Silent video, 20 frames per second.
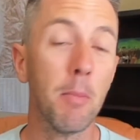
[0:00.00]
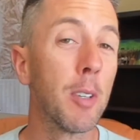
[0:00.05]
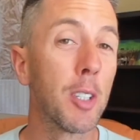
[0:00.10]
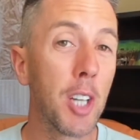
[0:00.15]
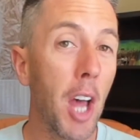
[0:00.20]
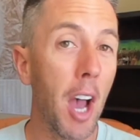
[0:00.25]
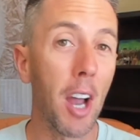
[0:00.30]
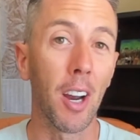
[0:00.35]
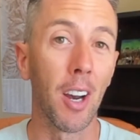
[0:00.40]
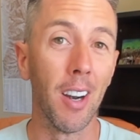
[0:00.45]

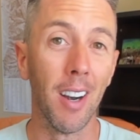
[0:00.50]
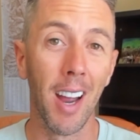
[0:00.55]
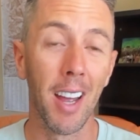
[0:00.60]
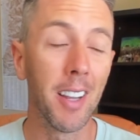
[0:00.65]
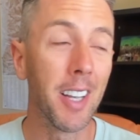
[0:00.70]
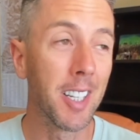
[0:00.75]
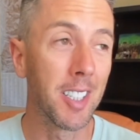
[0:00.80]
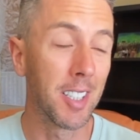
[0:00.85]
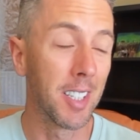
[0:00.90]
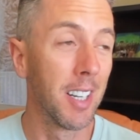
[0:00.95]
Soccer. At
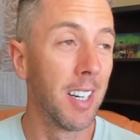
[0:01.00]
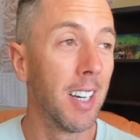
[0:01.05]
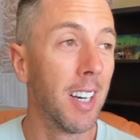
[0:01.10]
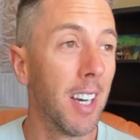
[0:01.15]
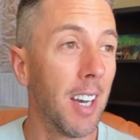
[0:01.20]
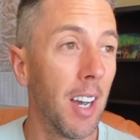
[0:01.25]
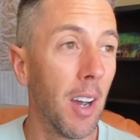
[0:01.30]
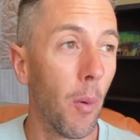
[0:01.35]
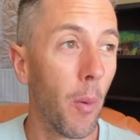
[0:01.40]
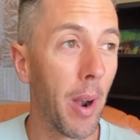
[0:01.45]
least
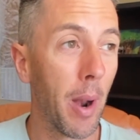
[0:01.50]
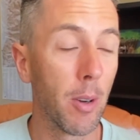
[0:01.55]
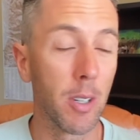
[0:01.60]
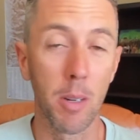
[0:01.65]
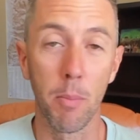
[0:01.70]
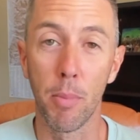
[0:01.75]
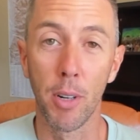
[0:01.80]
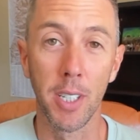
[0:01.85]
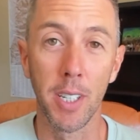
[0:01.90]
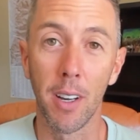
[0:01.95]
when I was
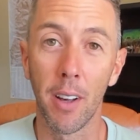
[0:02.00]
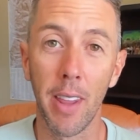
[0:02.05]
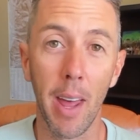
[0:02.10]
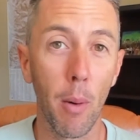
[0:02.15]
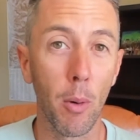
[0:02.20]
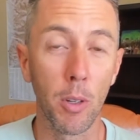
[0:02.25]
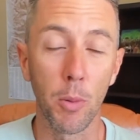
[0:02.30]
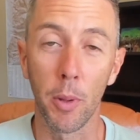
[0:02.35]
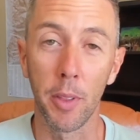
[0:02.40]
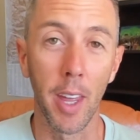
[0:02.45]
in Brazil, that
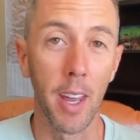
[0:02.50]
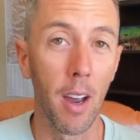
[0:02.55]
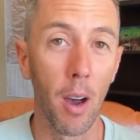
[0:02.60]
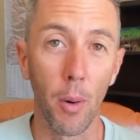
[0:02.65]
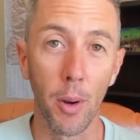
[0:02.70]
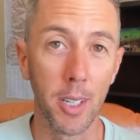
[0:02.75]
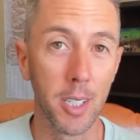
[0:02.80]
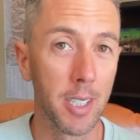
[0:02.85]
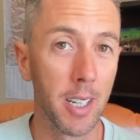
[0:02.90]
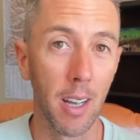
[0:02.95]
was what they
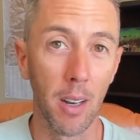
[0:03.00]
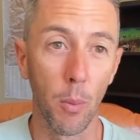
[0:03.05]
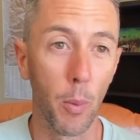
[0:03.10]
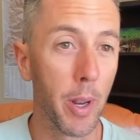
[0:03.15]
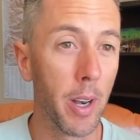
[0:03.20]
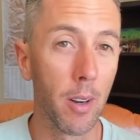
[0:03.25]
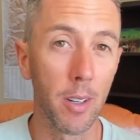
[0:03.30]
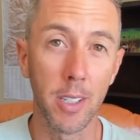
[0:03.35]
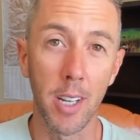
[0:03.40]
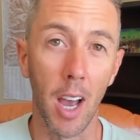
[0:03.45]
always said. We
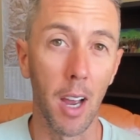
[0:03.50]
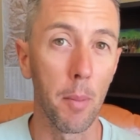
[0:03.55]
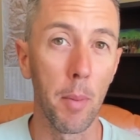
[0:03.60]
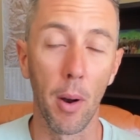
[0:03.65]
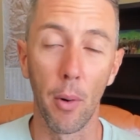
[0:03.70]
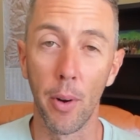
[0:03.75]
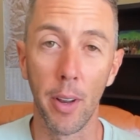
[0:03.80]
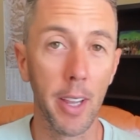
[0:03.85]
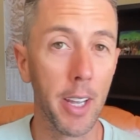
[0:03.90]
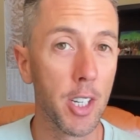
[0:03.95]
don't talk
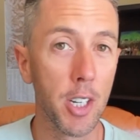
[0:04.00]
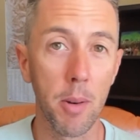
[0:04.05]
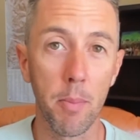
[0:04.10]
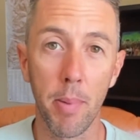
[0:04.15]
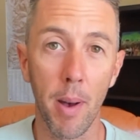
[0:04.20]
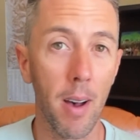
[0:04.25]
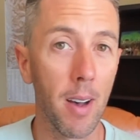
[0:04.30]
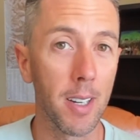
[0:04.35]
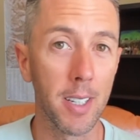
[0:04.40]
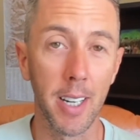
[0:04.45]
about religion,
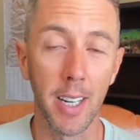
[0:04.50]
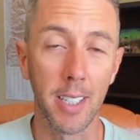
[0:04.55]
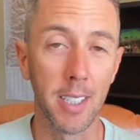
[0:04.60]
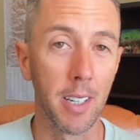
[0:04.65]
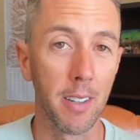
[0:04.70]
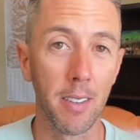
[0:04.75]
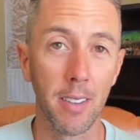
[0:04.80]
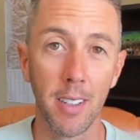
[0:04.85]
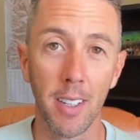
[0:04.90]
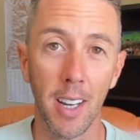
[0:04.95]
politics,
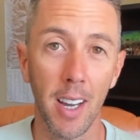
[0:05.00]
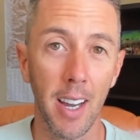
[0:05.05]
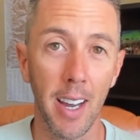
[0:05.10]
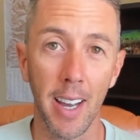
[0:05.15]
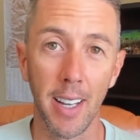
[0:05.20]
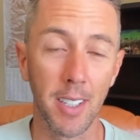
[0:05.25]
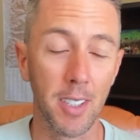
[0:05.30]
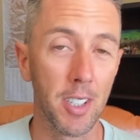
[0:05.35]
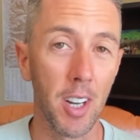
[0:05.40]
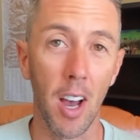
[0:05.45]
and
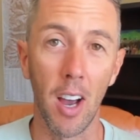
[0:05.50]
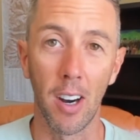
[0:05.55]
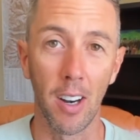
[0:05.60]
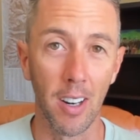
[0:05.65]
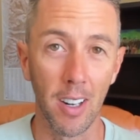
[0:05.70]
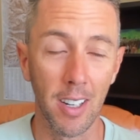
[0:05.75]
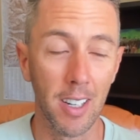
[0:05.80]
soccer.